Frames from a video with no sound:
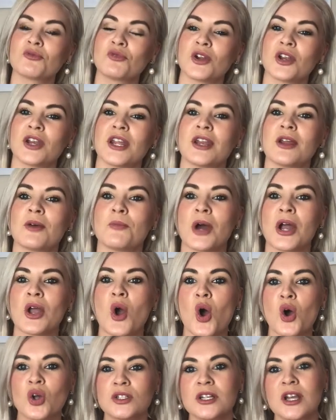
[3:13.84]
running my
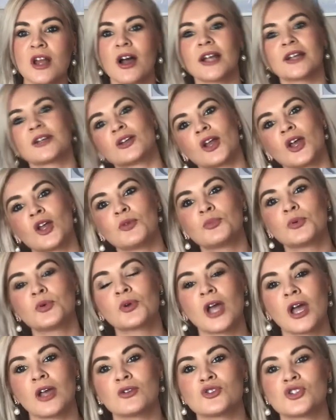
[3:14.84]
online global
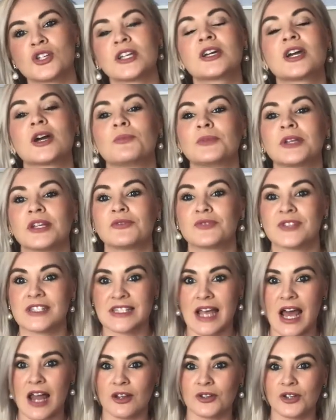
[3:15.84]
coaching company for
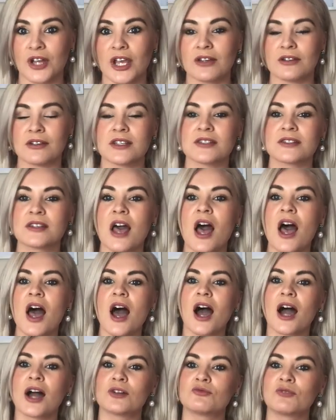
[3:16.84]
salon owners,
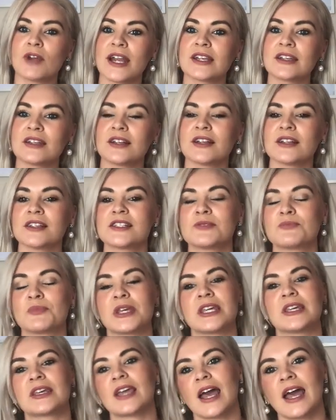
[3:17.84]
I regularly
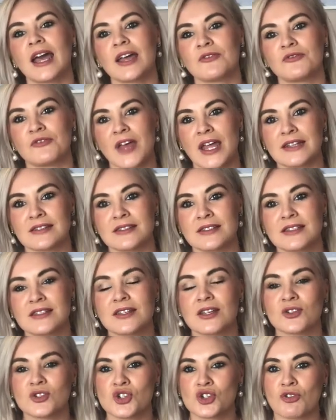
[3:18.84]
speak at events
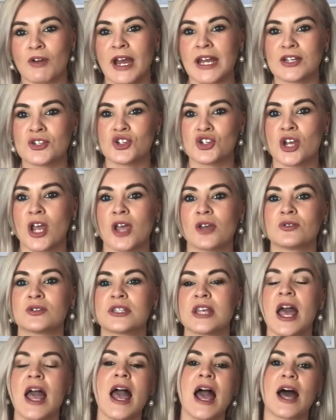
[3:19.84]
and trade shows
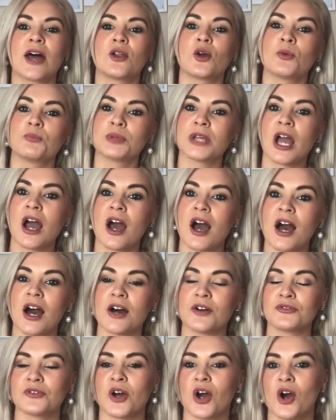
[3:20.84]
and on
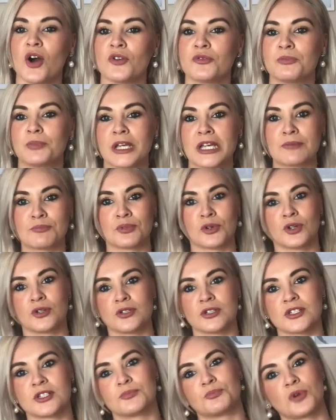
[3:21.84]
behalf of big
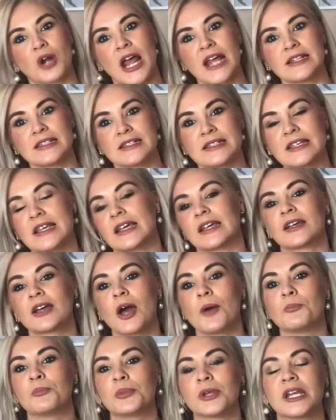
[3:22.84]
product brands and
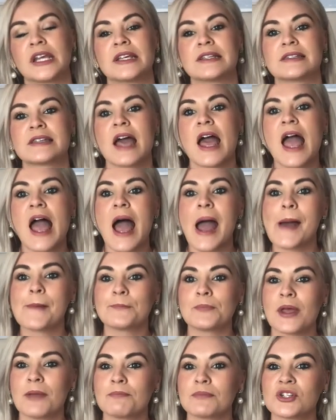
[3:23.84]
companies and
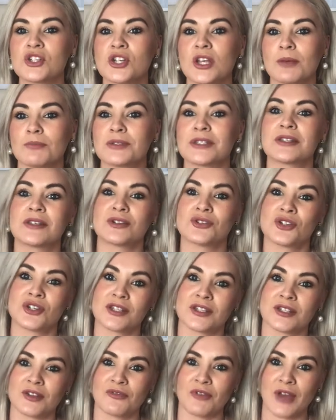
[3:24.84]
memberships such
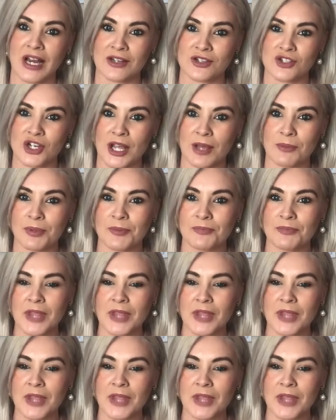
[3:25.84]
as the Fellowship.